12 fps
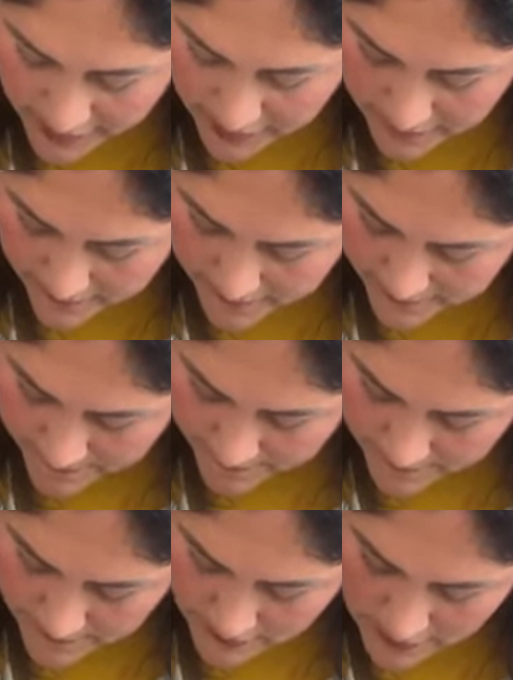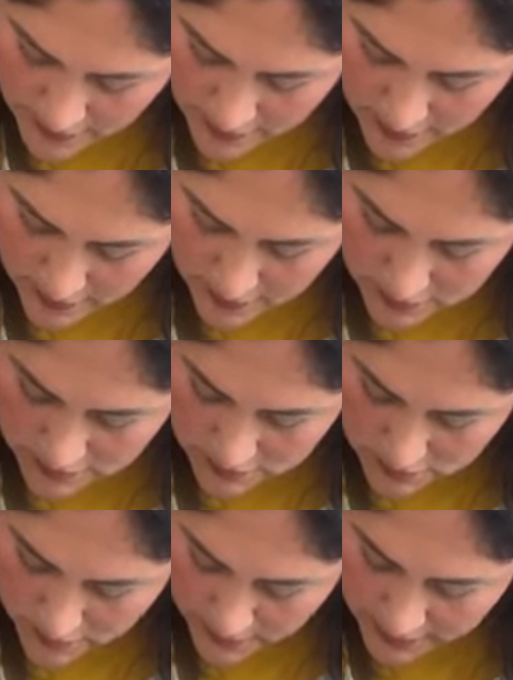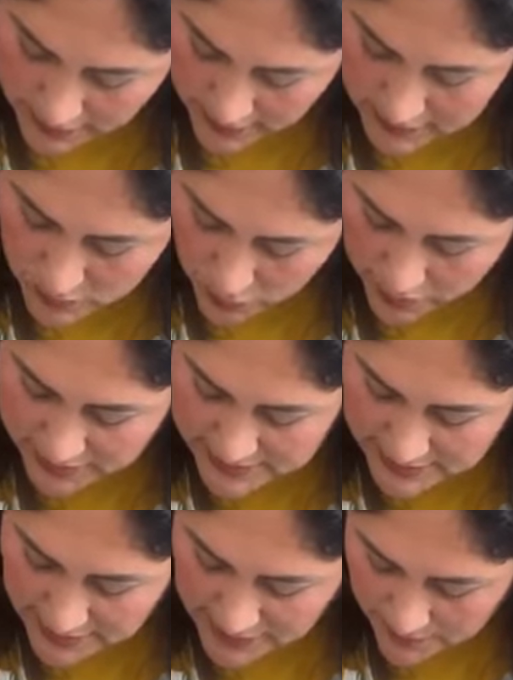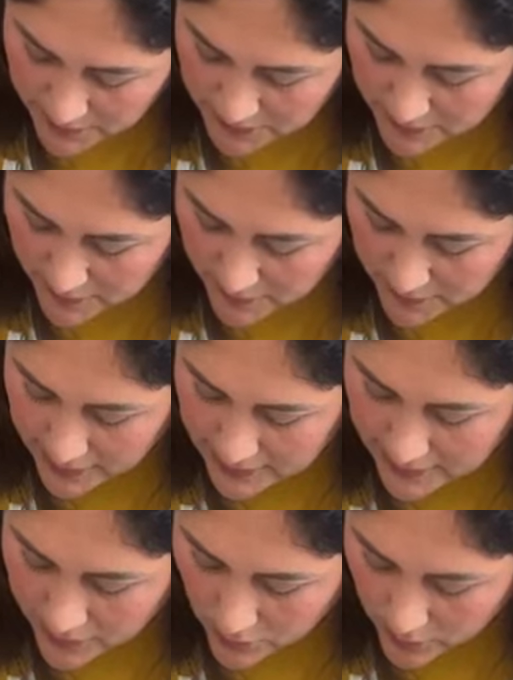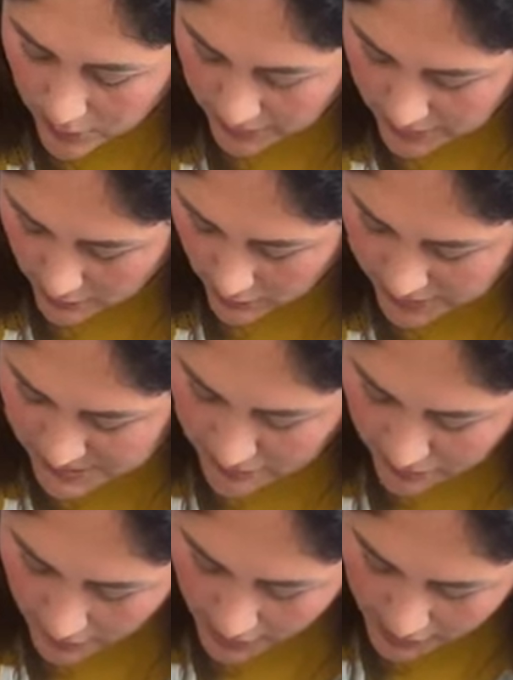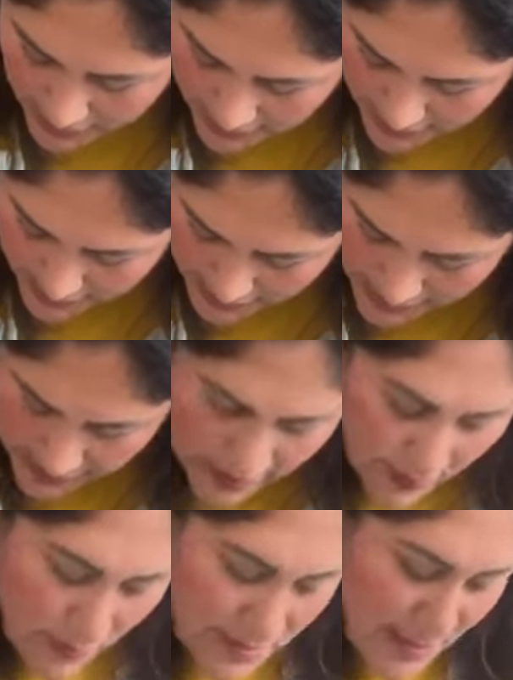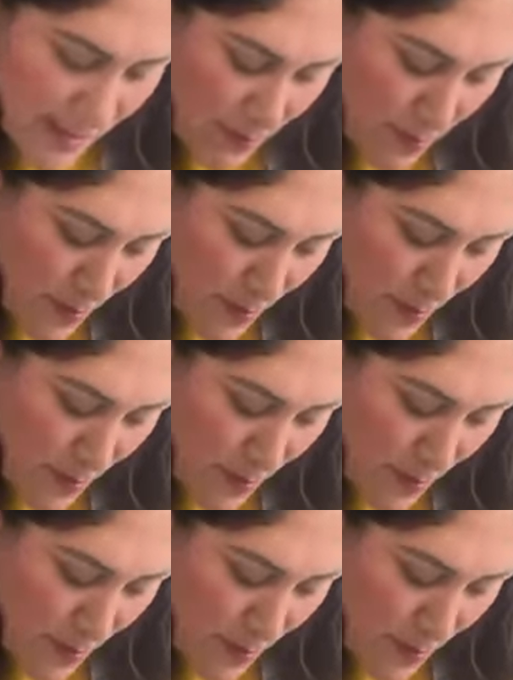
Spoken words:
a.m. So my kids were sleeping, but my little one, he was crying. He was